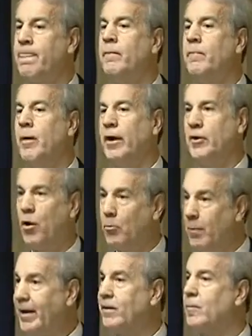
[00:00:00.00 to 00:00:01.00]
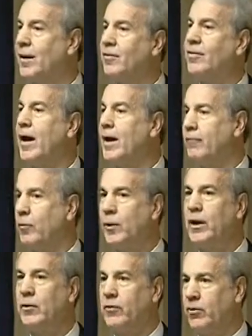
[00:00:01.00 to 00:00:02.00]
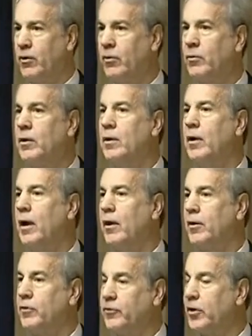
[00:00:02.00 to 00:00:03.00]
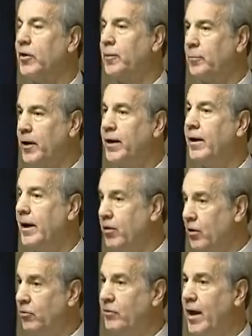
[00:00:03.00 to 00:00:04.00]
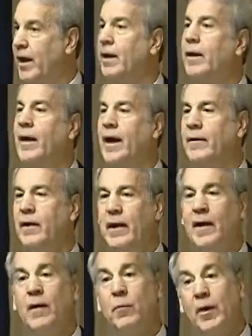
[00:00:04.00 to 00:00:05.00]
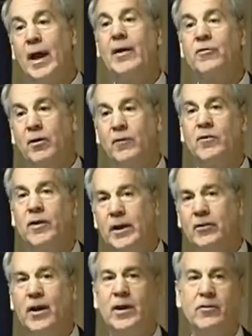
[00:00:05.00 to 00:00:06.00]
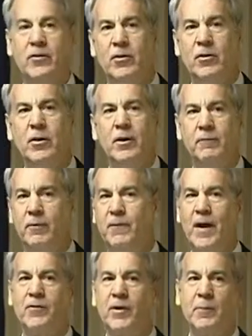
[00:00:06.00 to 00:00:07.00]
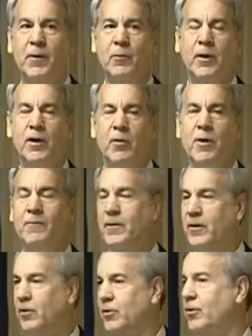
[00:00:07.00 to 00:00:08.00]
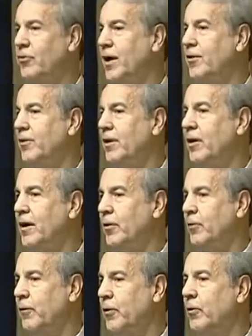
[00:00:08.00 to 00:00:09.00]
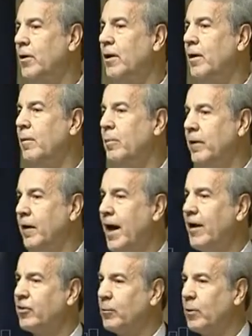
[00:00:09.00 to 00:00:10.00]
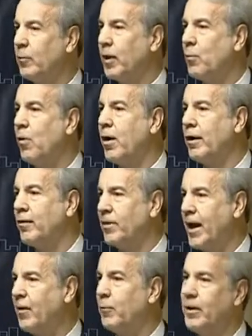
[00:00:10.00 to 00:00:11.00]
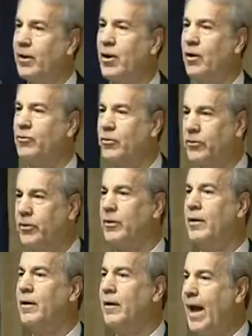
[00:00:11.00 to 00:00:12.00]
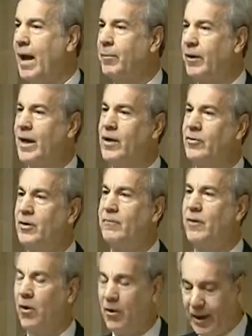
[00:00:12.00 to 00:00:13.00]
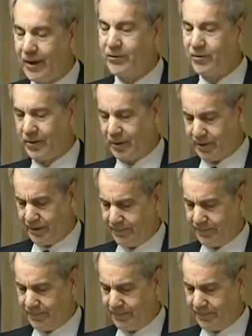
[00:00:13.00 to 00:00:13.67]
But don't make them inside of a week or so because they're going to print it and use that. Now they will ask you if there's any changes, and if you found something really horrific, you could change it in the interview. But the last thing we really want is handwritten notes on your application if they aren't necessary.